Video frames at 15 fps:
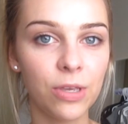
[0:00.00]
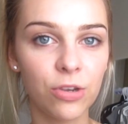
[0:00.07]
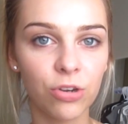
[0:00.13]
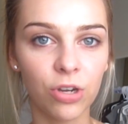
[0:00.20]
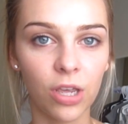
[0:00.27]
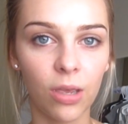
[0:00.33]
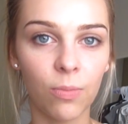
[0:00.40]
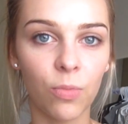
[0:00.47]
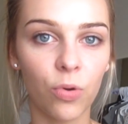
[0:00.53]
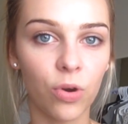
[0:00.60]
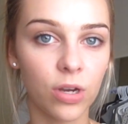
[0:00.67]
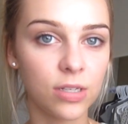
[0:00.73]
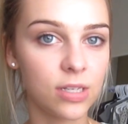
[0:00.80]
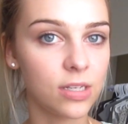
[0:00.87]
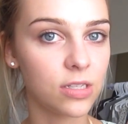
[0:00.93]
cream
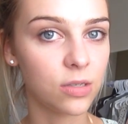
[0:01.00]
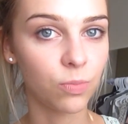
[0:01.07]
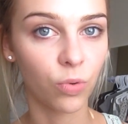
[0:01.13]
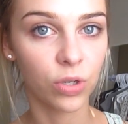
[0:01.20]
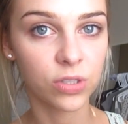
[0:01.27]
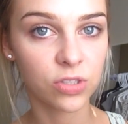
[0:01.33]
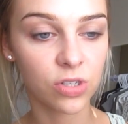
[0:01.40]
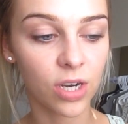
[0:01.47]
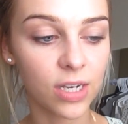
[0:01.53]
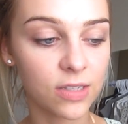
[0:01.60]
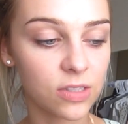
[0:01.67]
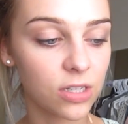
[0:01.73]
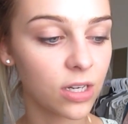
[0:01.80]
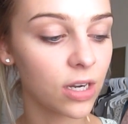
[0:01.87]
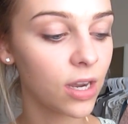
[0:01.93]
or a tinted
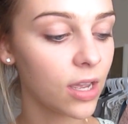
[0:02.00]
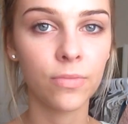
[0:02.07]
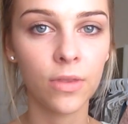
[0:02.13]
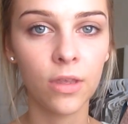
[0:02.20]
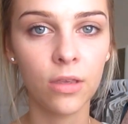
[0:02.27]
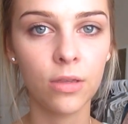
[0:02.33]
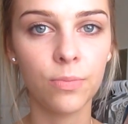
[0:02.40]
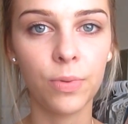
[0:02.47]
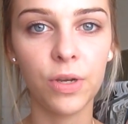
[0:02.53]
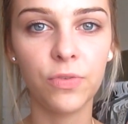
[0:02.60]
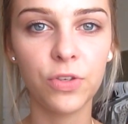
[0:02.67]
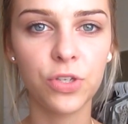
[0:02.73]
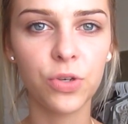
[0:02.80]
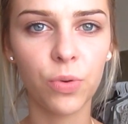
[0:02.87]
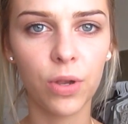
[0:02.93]
moisturizer. But if
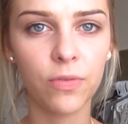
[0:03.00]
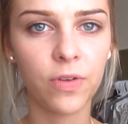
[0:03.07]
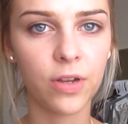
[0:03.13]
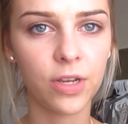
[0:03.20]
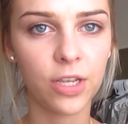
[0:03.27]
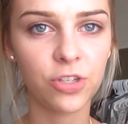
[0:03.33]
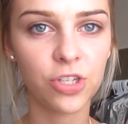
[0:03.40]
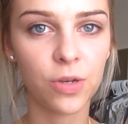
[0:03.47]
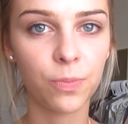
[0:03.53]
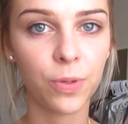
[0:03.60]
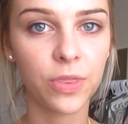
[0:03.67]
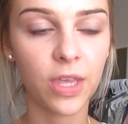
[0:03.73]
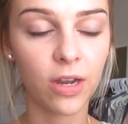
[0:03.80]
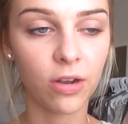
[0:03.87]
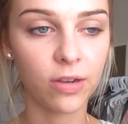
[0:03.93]
you do want foundation,
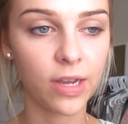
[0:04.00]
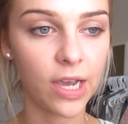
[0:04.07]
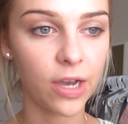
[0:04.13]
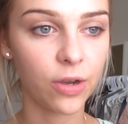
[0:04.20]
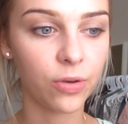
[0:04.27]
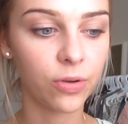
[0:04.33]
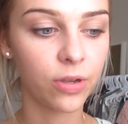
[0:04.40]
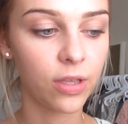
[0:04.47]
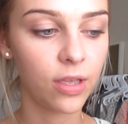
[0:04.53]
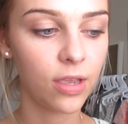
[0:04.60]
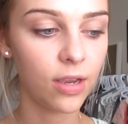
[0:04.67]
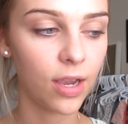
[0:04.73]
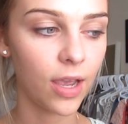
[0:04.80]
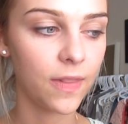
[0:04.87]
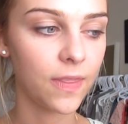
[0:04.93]
put that on now,
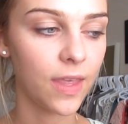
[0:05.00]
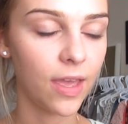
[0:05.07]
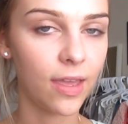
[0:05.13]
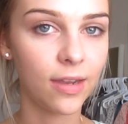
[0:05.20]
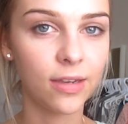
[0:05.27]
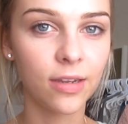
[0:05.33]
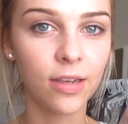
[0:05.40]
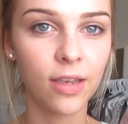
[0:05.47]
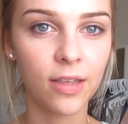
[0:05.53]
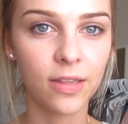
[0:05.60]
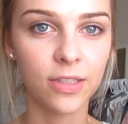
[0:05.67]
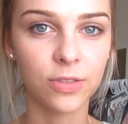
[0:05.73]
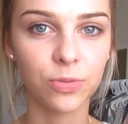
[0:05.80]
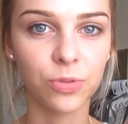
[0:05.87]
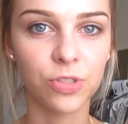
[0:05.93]
and then
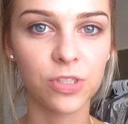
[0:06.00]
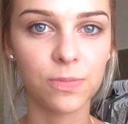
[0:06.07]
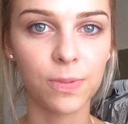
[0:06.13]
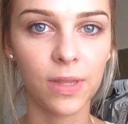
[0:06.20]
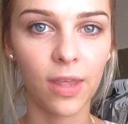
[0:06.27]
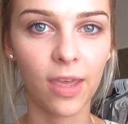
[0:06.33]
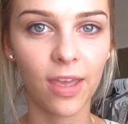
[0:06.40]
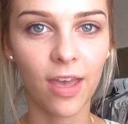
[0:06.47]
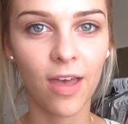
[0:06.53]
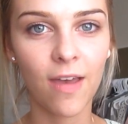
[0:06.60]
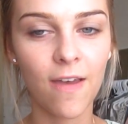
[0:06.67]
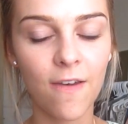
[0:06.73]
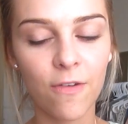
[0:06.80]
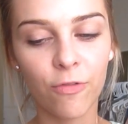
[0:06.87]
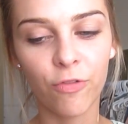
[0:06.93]
this will just be like
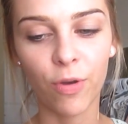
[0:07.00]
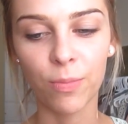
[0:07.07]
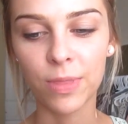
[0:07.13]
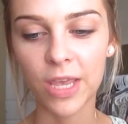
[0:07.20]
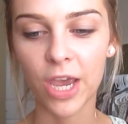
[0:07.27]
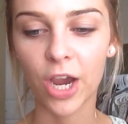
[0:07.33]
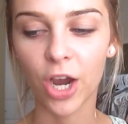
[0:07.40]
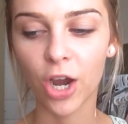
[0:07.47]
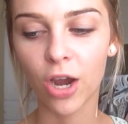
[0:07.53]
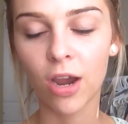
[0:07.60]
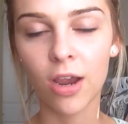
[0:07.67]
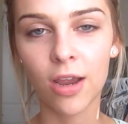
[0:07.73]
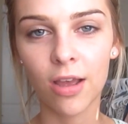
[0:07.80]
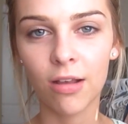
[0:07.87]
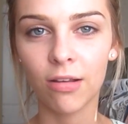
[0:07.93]
from there
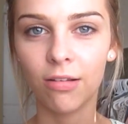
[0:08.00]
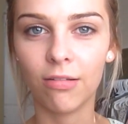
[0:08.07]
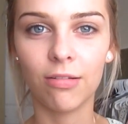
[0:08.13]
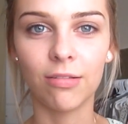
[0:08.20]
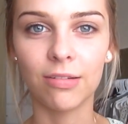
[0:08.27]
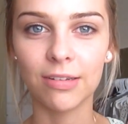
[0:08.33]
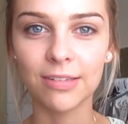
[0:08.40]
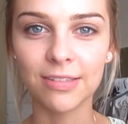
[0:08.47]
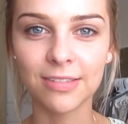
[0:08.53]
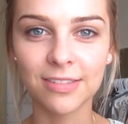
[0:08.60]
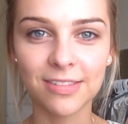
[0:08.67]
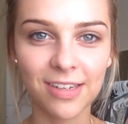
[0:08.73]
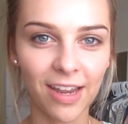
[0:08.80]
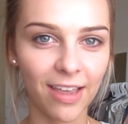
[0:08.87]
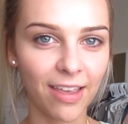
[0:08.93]
on,
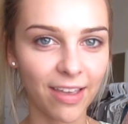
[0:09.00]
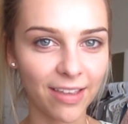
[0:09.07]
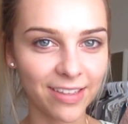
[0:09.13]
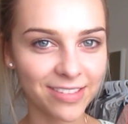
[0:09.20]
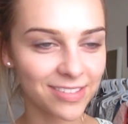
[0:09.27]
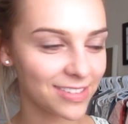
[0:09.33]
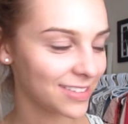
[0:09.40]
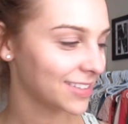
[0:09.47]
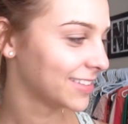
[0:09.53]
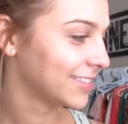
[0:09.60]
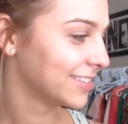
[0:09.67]
I guess.